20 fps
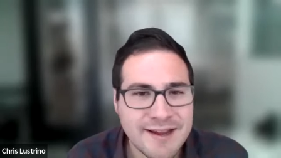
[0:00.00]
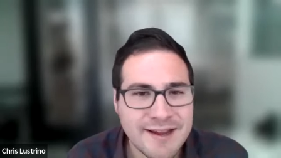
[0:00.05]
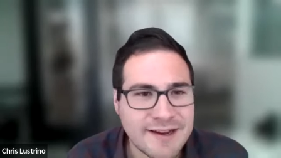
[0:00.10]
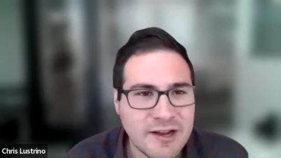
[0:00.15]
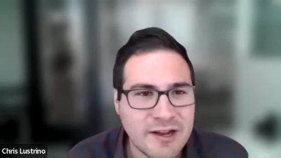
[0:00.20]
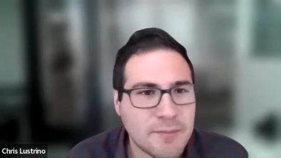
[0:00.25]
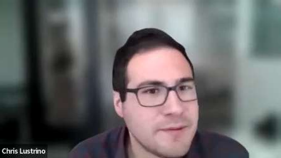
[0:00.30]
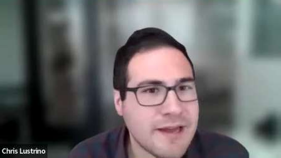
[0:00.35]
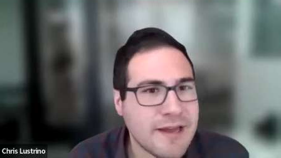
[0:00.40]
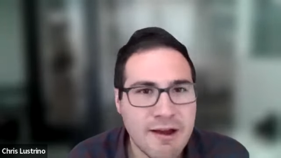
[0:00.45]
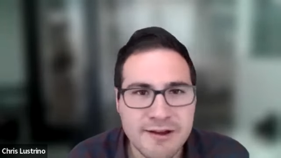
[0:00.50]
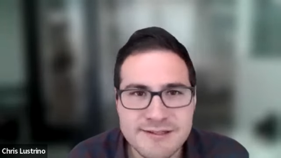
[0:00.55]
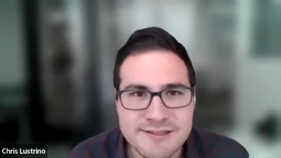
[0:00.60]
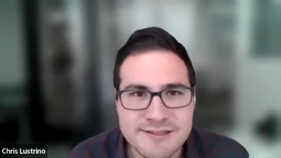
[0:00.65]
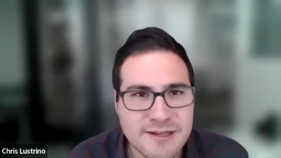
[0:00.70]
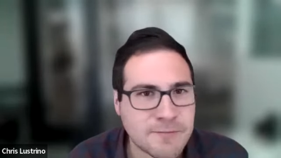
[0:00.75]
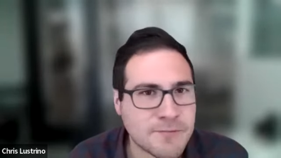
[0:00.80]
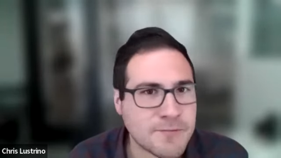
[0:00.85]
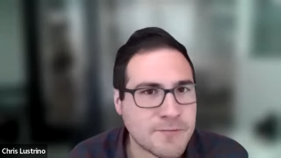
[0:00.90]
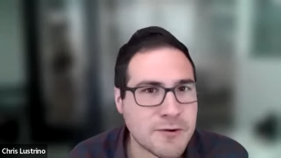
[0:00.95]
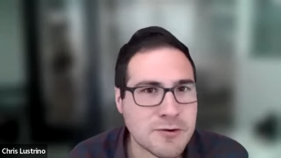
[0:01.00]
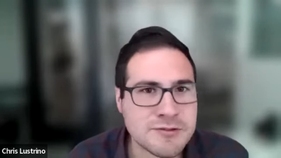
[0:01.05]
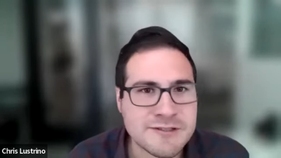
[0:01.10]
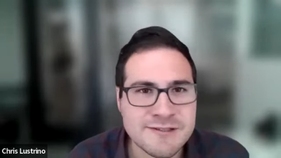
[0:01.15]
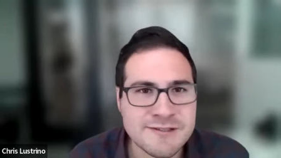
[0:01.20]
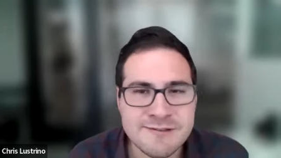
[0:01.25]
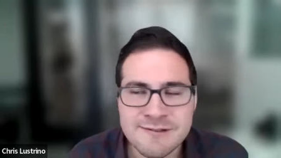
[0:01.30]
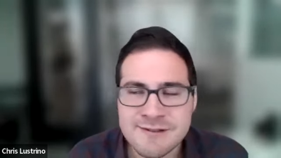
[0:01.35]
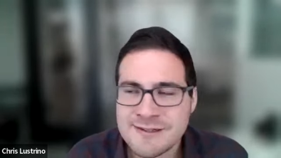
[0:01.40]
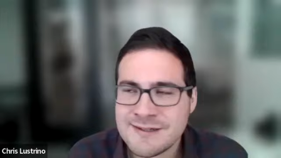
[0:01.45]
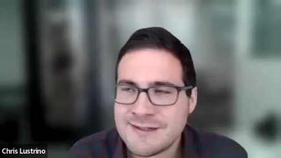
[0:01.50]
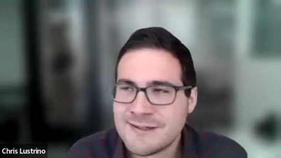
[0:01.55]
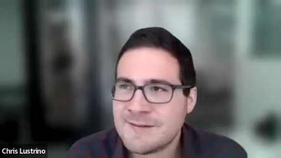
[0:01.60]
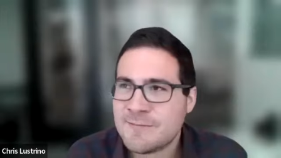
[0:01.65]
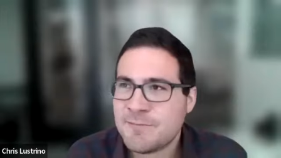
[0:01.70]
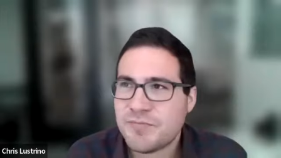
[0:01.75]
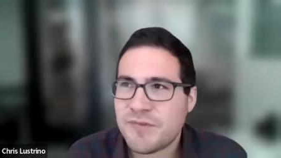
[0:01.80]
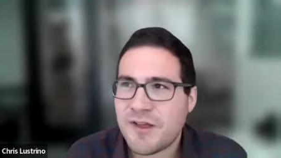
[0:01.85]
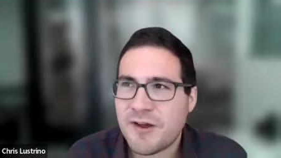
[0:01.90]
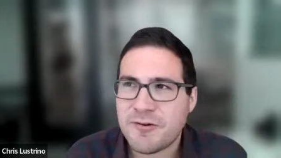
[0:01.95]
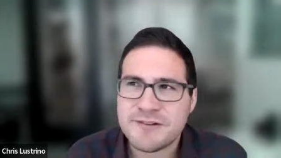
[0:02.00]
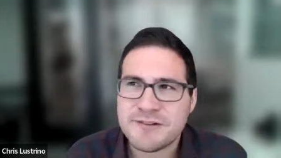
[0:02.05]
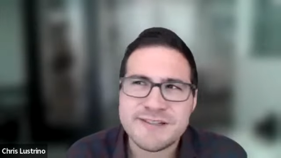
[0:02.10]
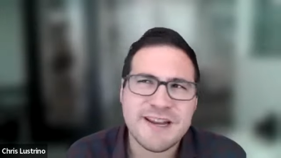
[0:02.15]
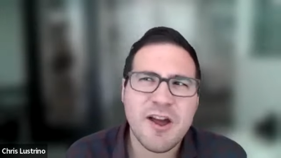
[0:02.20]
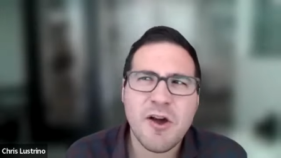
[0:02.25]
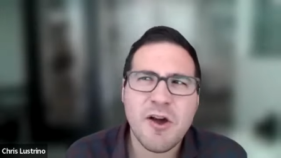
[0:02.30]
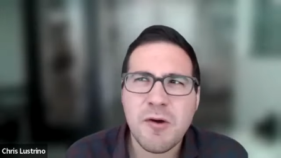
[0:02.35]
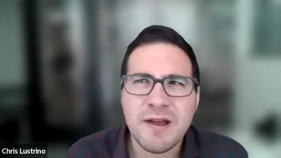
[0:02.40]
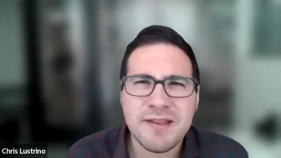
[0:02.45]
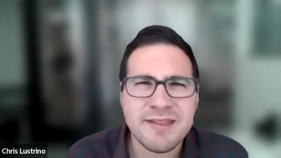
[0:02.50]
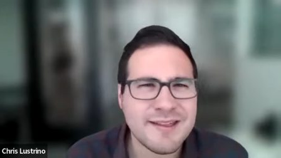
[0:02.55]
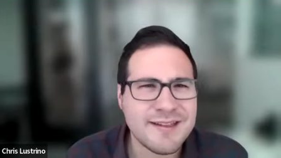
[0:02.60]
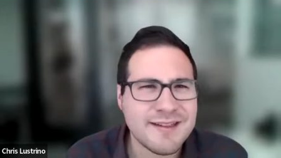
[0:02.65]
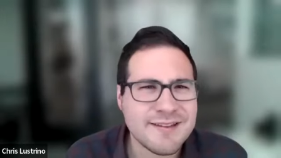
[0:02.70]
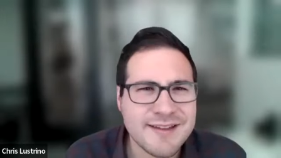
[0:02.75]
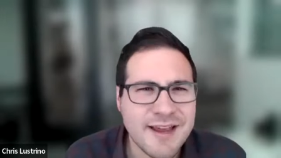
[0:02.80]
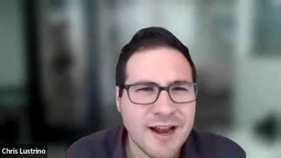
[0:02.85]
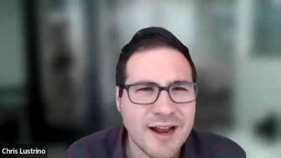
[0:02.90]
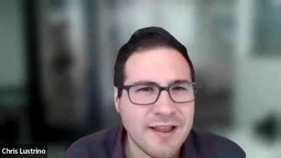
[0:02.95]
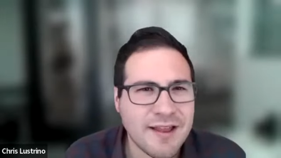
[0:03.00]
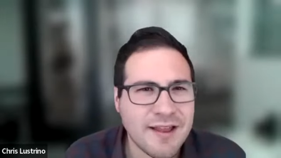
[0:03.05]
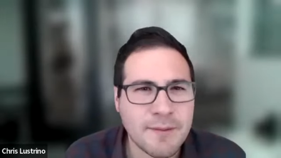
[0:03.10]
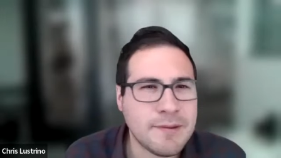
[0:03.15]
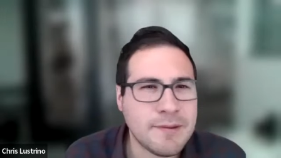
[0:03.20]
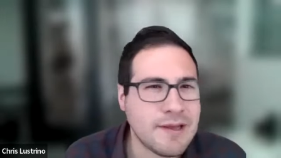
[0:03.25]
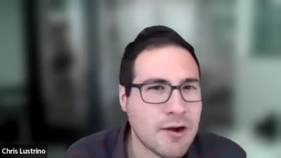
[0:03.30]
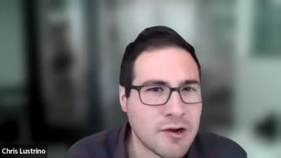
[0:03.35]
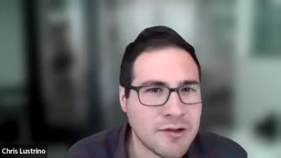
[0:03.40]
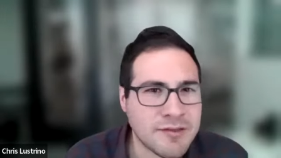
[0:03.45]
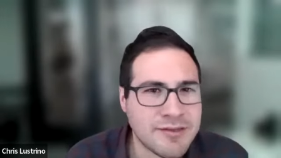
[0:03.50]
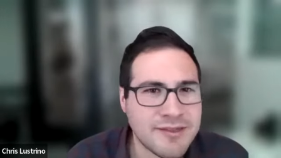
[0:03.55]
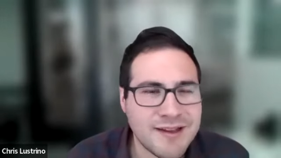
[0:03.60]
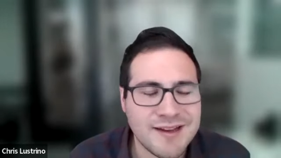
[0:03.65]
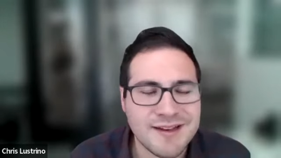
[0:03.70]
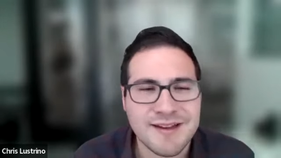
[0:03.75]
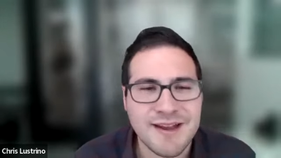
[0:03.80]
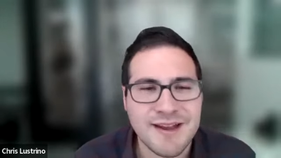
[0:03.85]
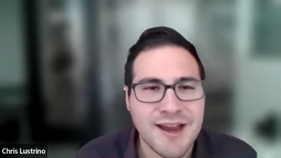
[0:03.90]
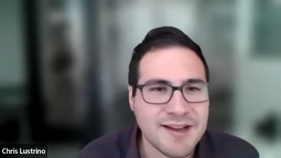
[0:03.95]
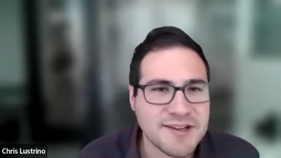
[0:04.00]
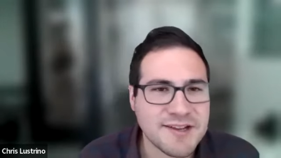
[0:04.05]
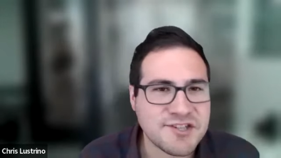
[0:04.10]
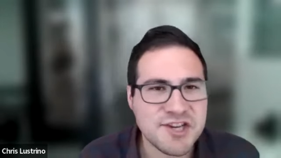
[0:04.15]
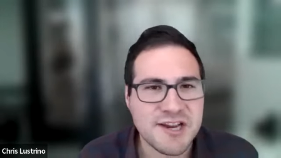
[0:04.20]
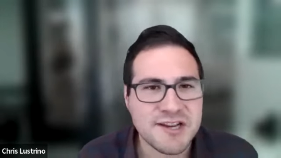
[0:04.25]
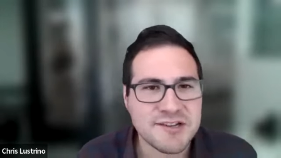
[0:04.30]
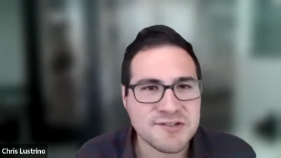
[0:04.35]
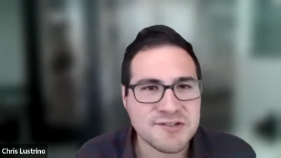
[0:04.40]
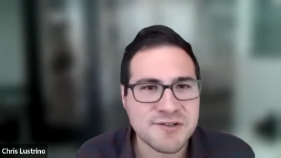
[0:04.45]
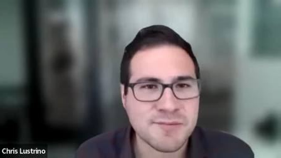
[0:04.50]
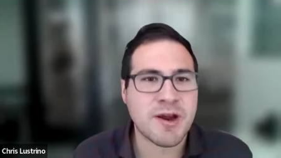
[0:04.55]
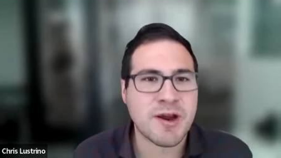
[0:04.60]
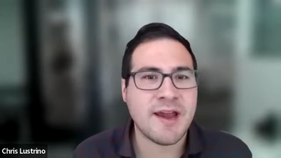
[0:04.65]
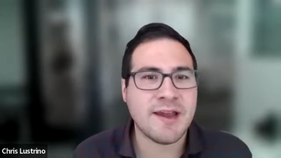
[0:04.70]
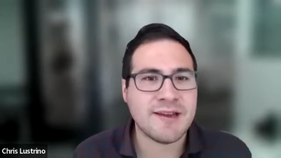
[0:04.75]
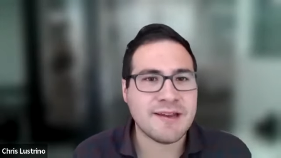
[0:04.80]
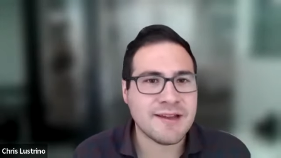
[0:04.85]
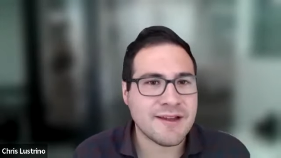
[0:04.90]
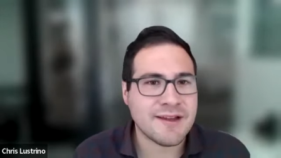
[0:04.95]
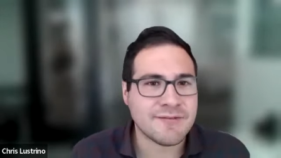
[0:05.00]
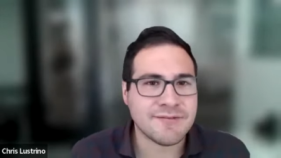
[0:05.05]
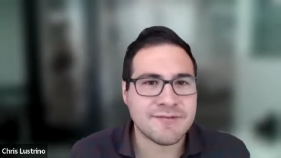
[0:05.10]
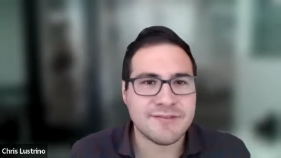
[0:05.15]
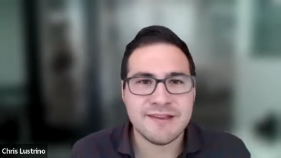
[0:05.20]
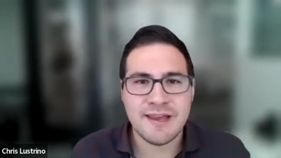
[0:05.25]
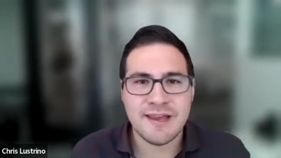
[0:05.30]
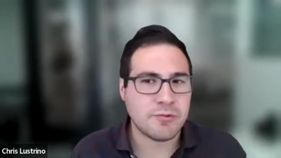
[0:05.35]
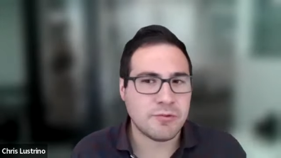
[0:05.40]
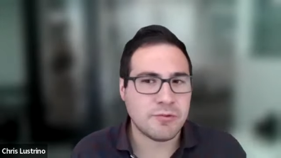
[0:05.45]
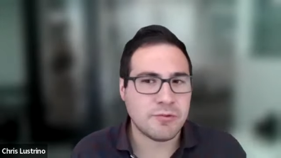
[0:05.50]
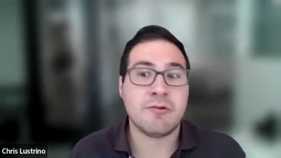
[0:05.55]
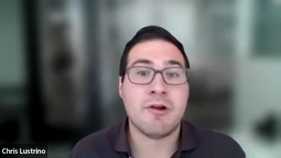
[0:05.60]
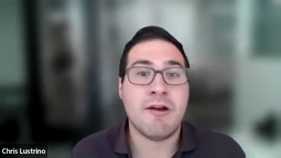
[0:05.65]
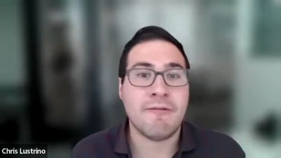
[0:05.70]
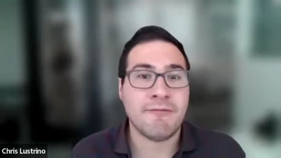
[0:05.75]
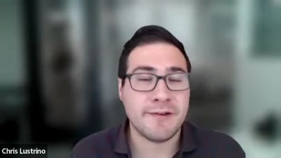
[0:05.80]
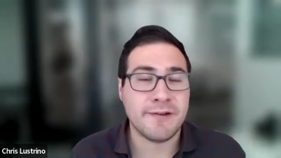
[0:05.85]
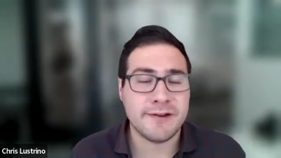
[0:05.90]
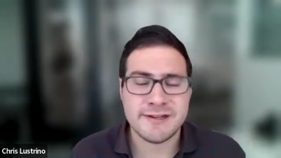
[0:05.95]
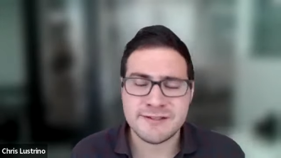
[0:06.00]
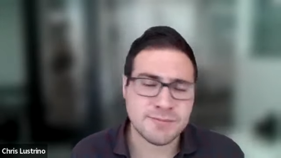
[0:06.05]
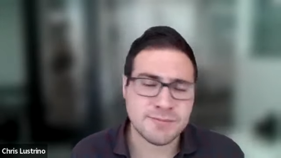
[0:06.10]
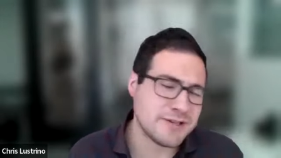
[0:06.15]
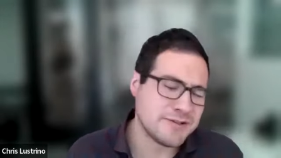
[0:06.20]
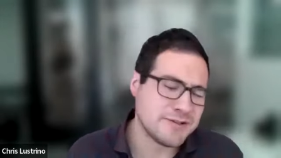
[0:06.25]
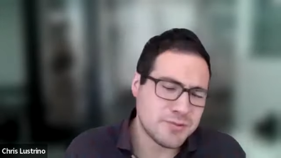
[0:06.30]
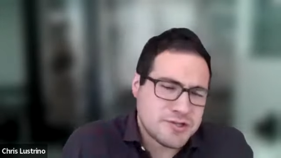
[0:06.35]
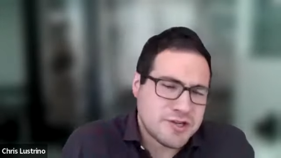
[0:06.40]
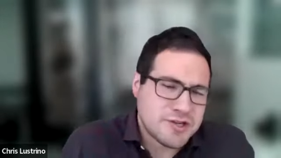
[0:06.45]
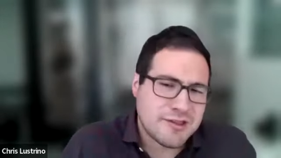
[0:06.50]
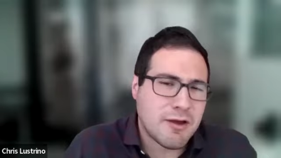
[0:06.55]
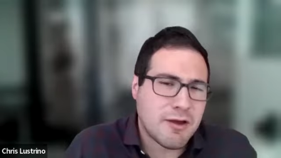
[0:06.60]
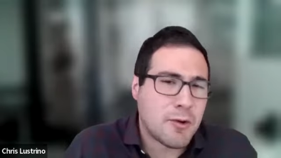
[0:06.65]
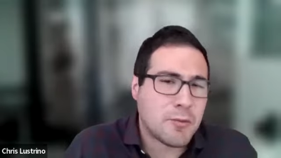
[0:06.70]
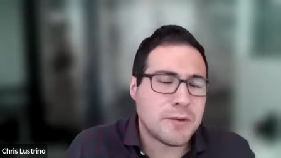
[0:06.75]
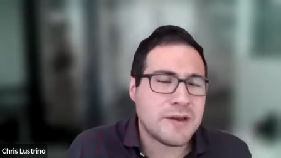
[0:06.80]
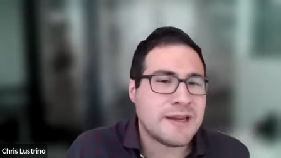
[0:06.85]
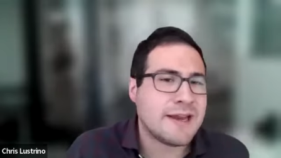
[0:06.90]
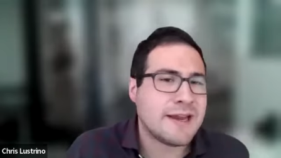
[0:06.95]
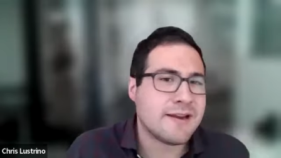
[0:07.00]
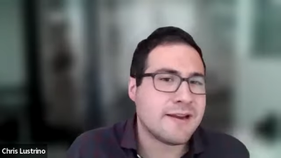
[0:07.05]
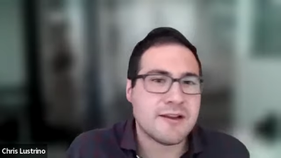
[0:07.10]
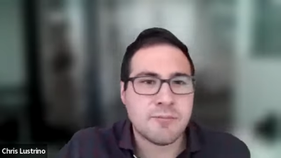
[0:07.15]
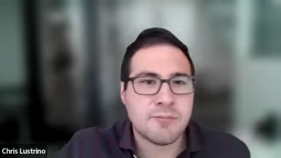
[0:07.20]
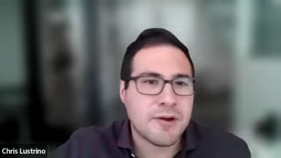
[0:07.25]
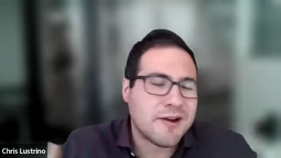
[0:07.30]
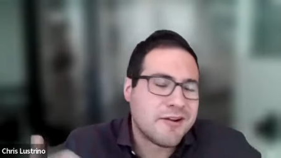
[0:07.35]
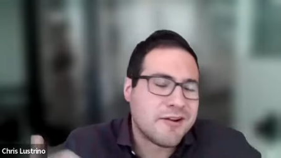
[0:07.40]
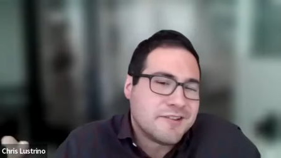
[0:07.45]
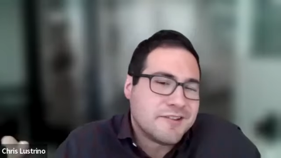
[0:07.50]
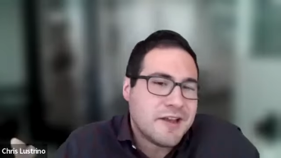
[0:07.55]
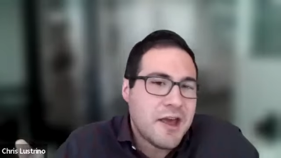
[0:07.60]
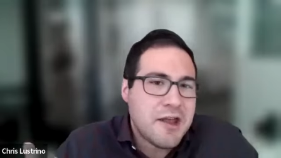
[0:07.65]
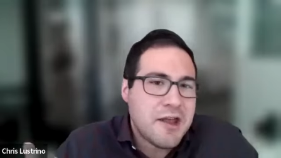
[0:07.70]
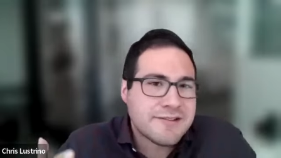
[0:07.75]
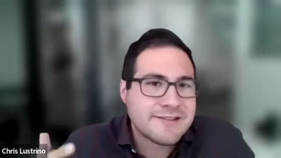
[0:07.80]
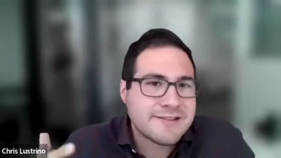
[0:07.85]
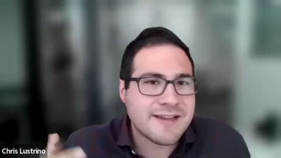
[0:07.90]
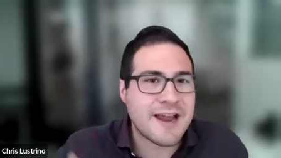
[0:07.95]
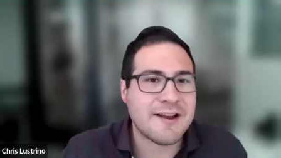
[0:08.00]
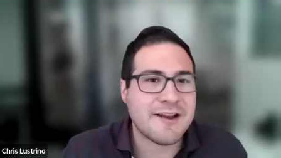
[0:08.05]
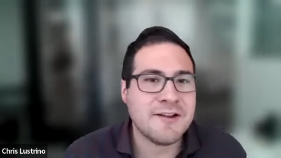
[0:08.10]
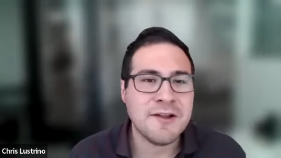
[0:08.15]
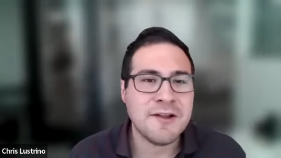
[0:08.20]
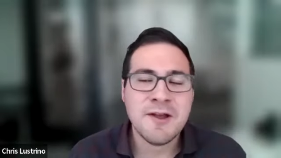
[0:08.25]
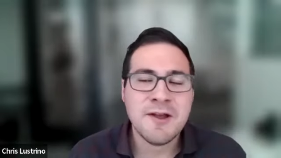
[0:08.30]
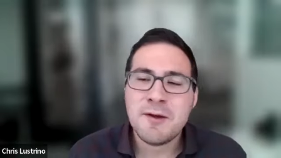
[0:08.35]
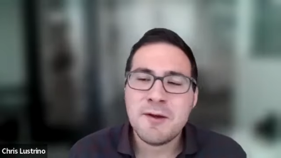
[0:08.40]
And I'll be honest, at first I was like, oh, I think it's kind of like a PR thing to kind of change the branding of the equity crowdfunding space, which I thought we needed. But I was like, oh, it's kind of.